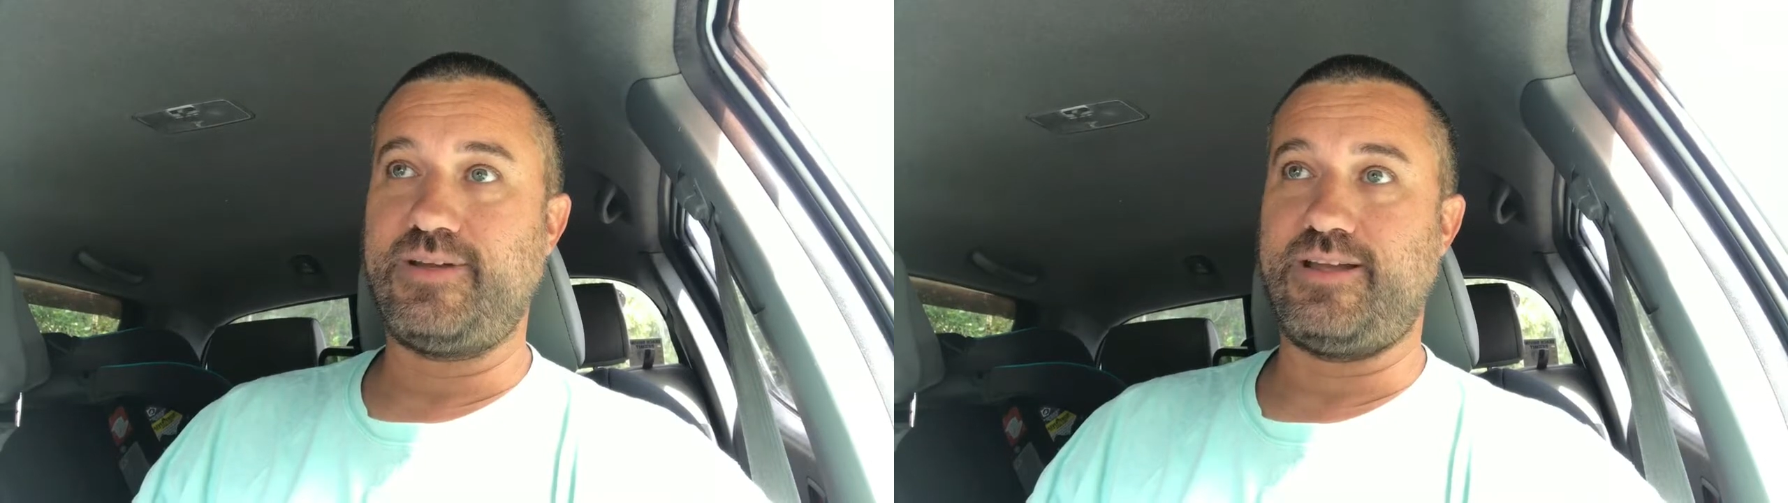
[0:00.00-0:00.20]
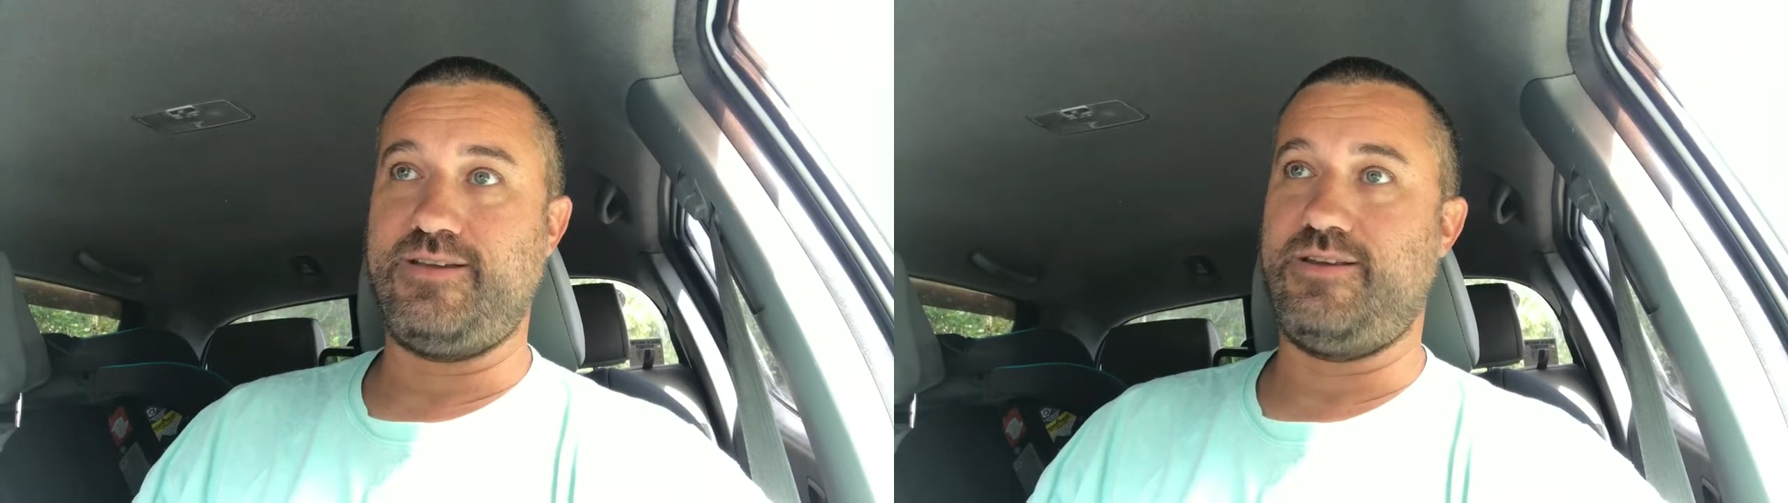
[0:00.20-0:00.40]

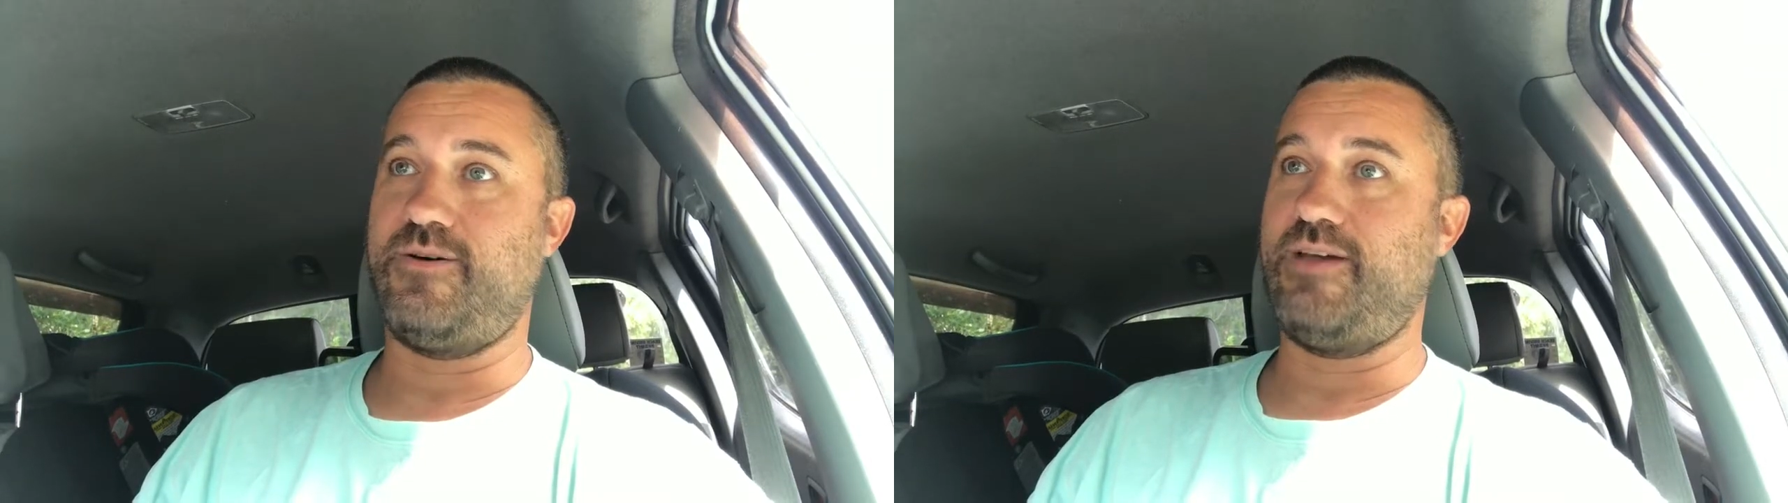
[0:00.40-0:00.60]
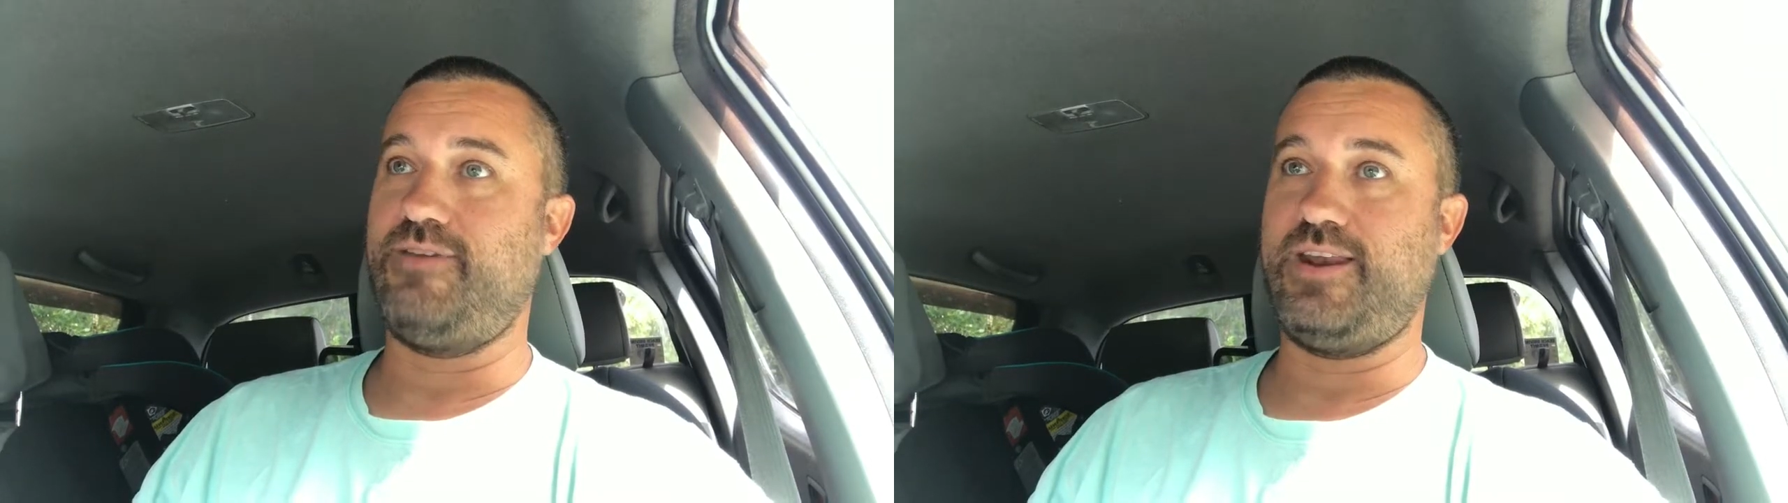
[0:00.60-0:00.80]
You
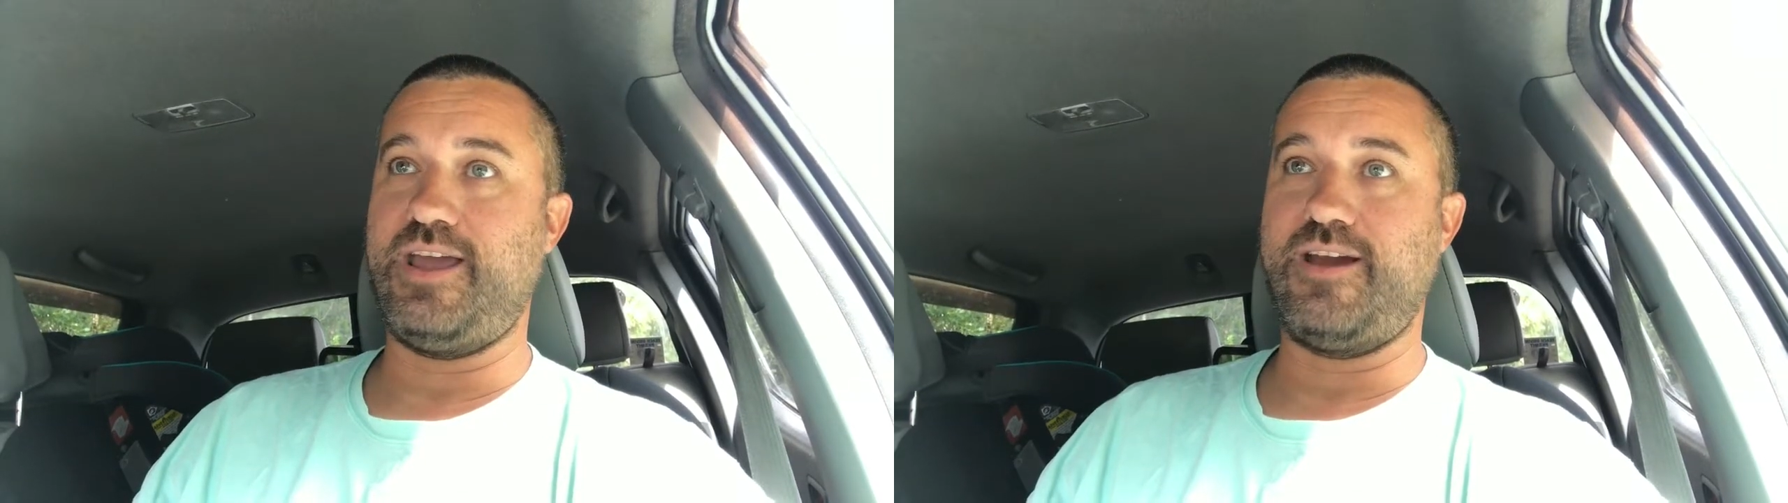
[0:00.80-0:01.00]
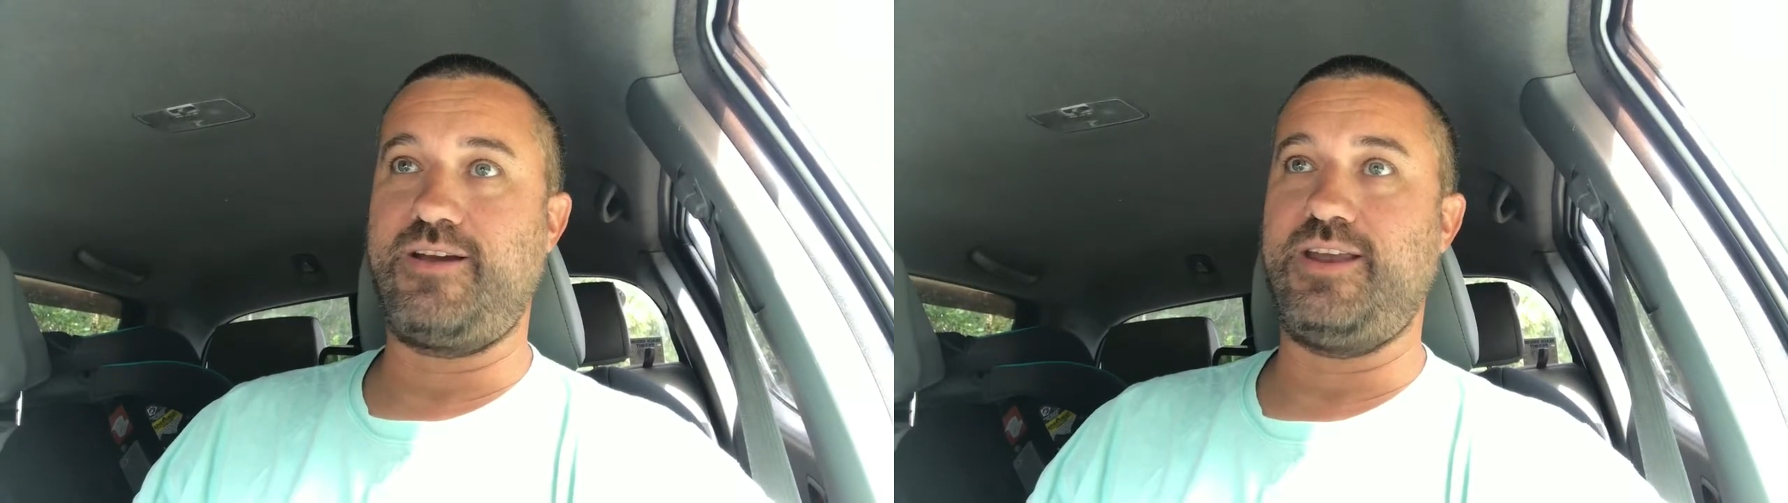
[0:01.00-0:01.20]
don't have
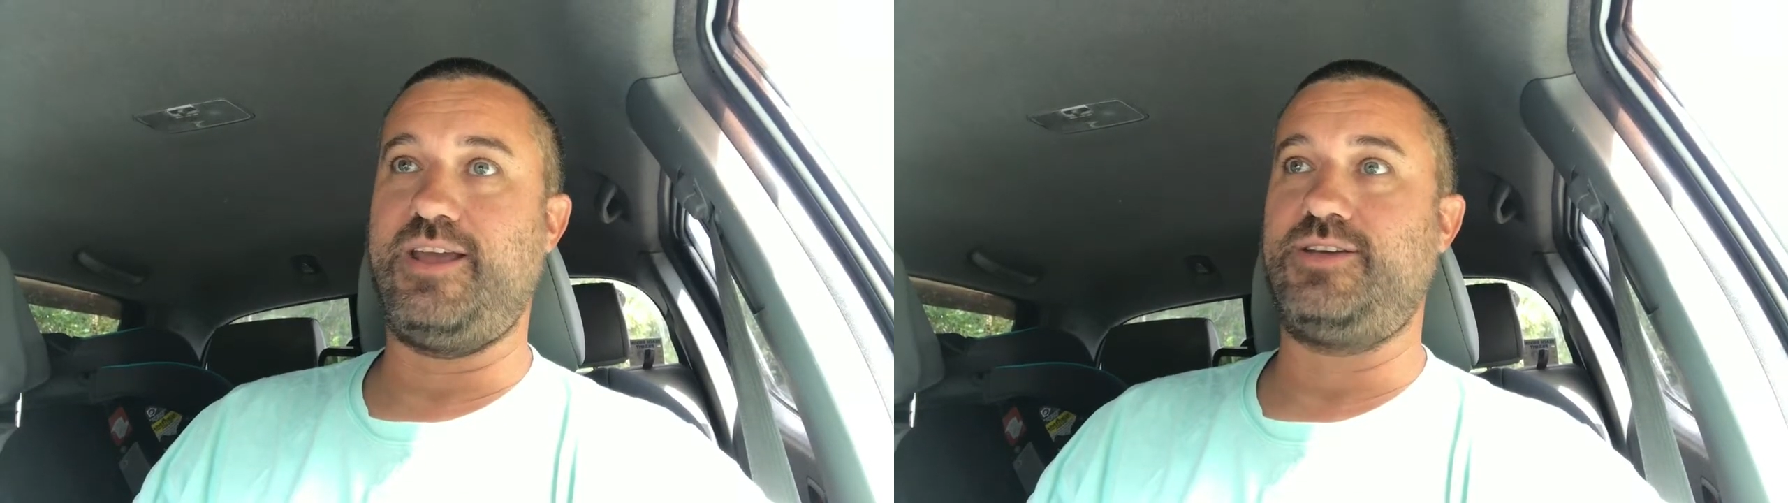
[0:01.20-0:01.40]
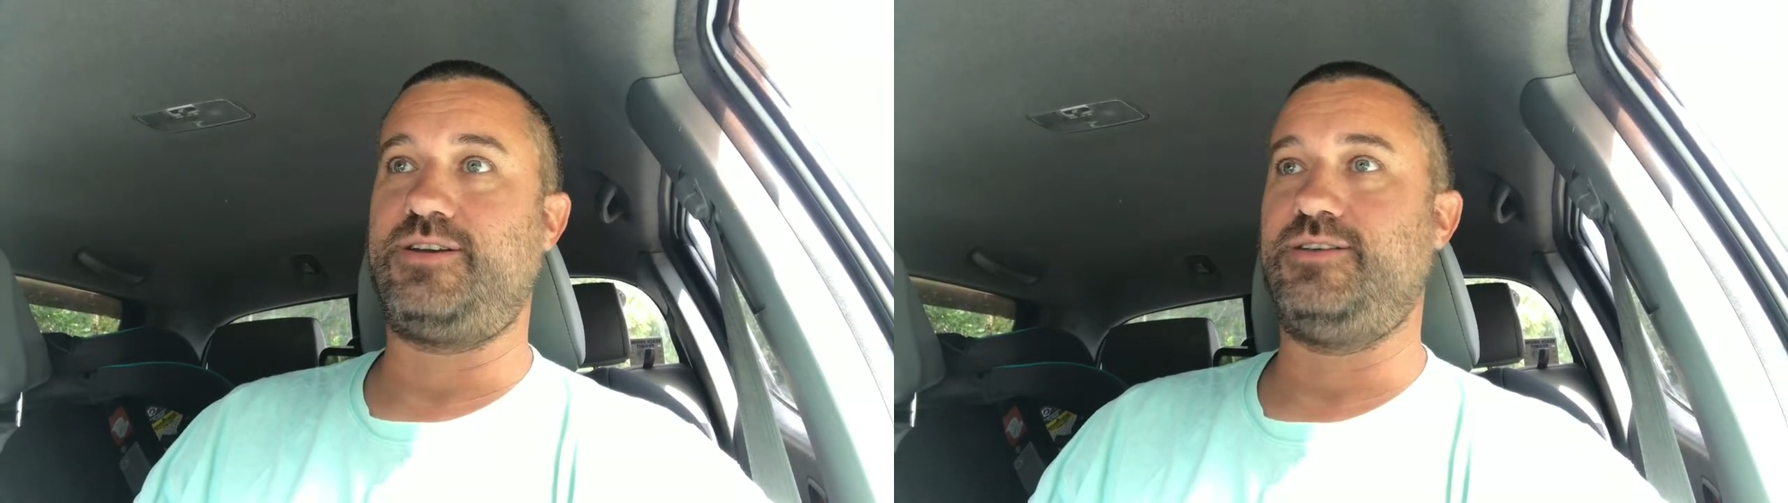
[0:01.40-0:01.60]
any air
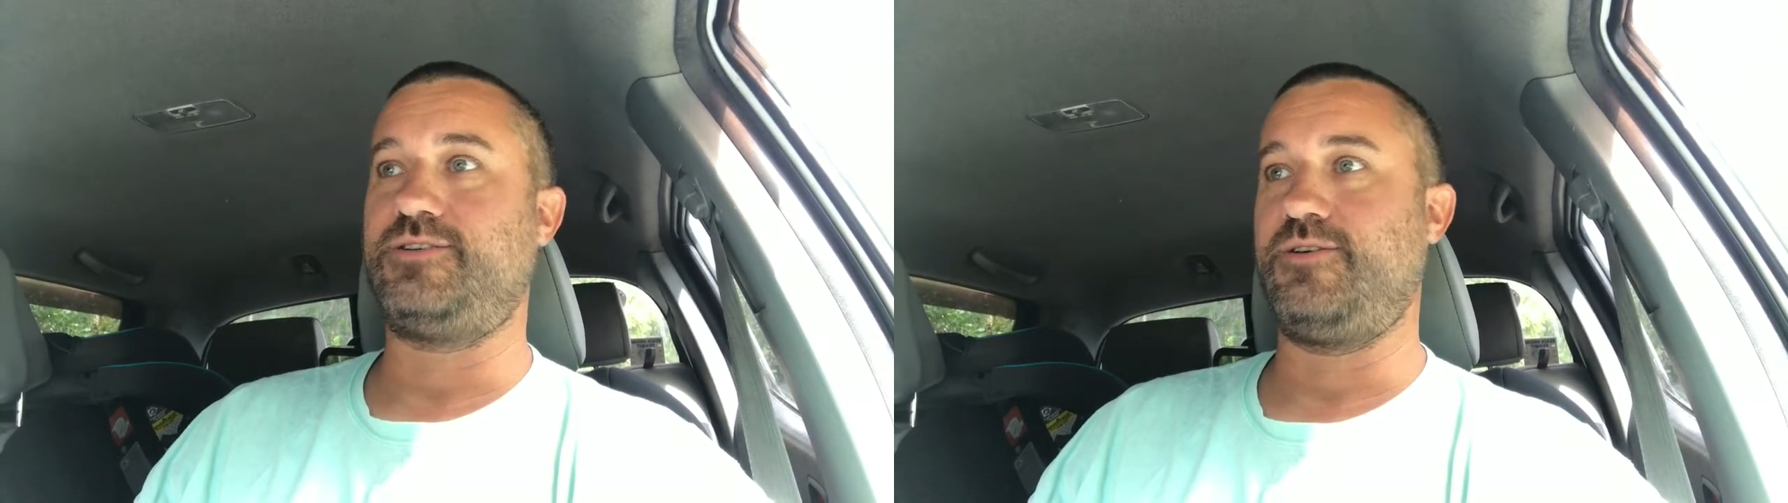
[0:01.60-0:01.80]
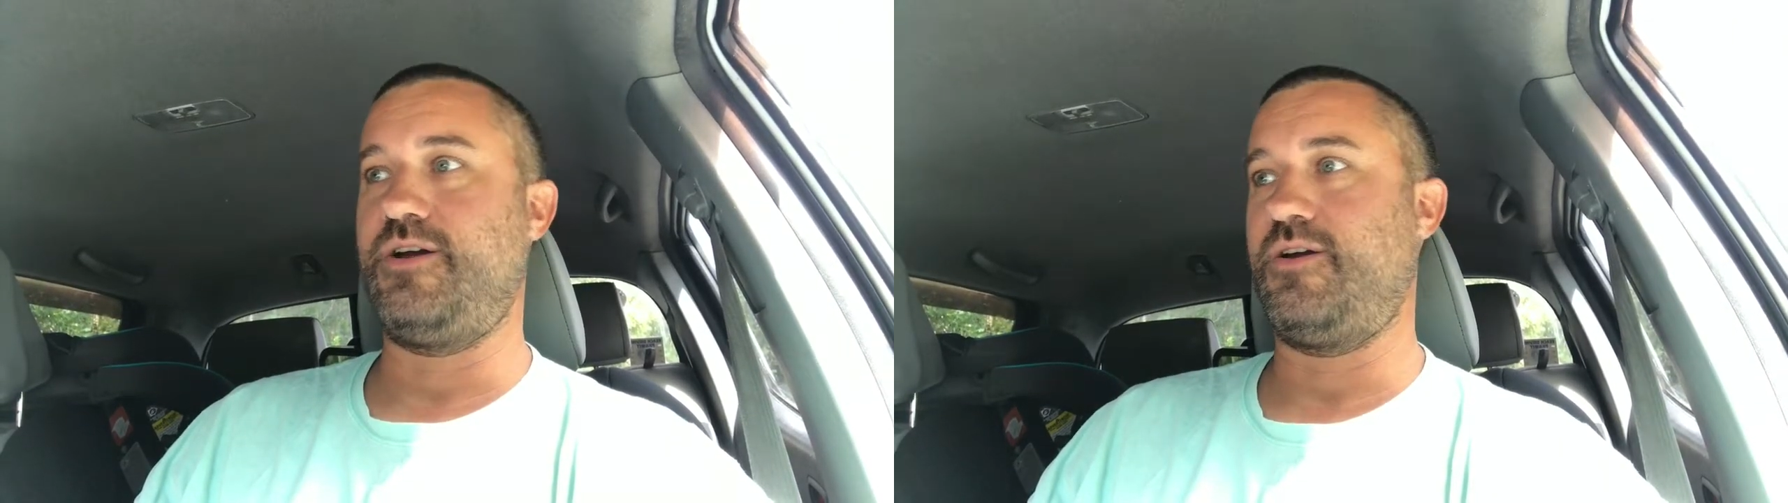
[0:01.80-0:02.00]
conditioning,
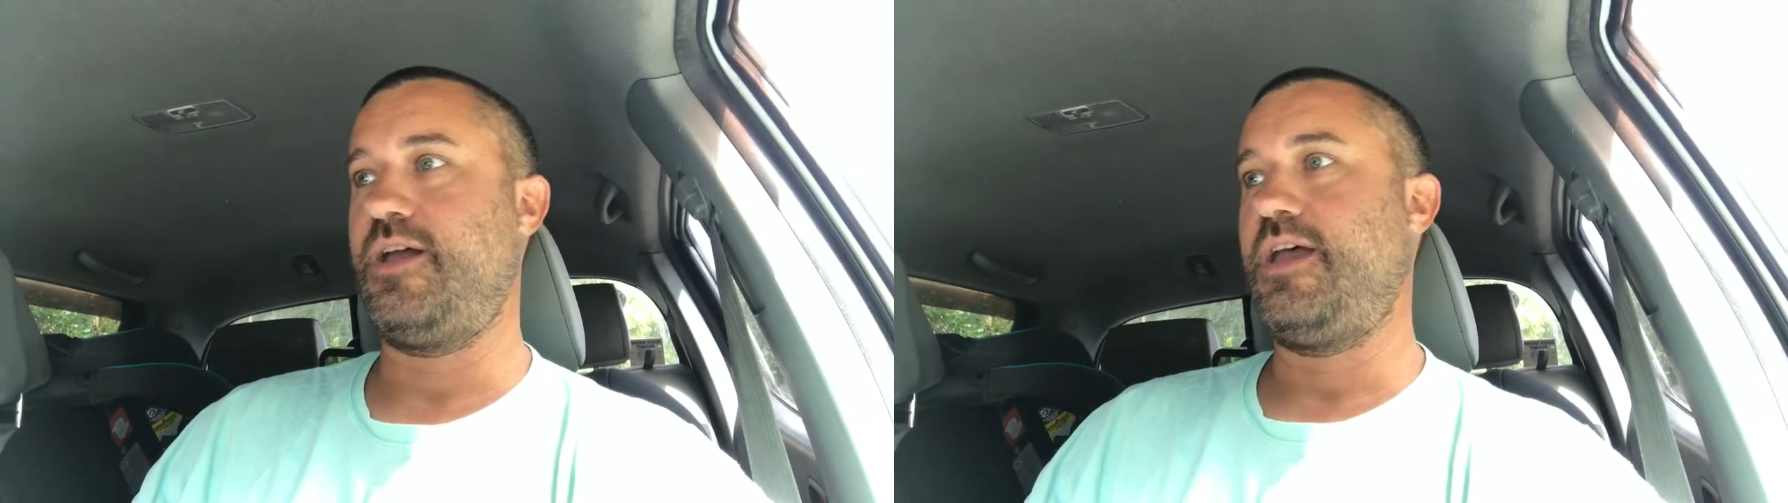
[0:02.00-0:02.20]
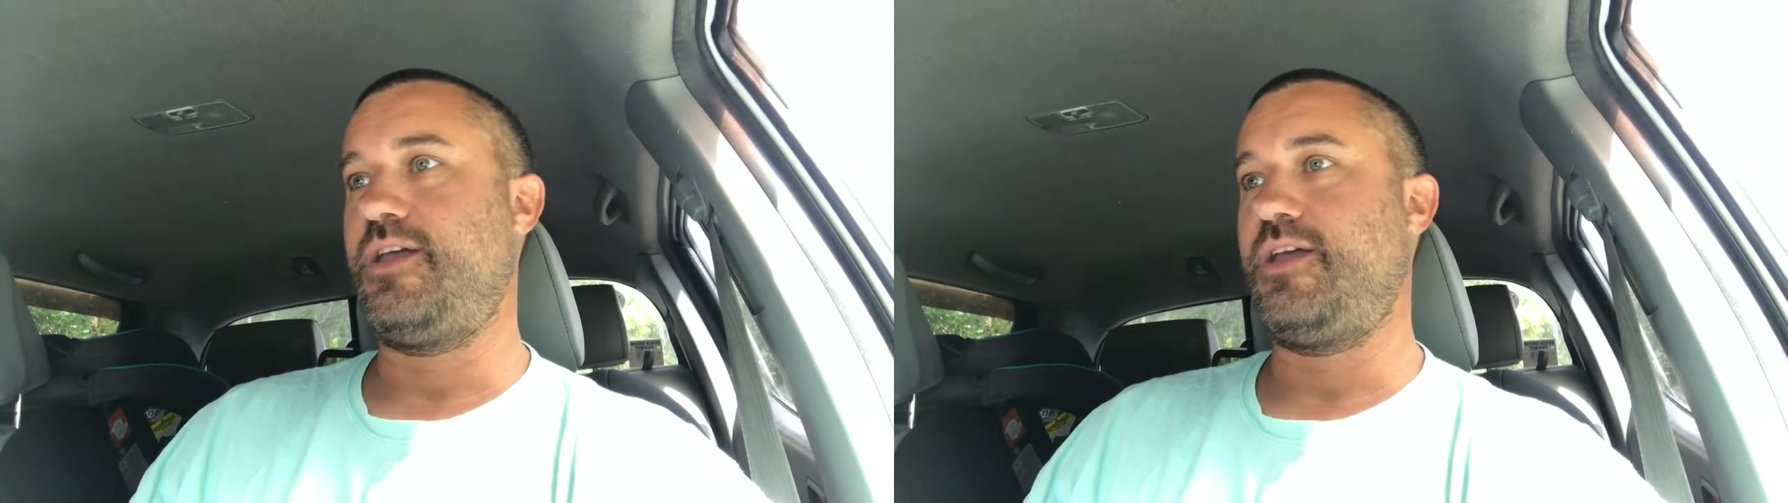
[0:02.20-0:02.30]
so you're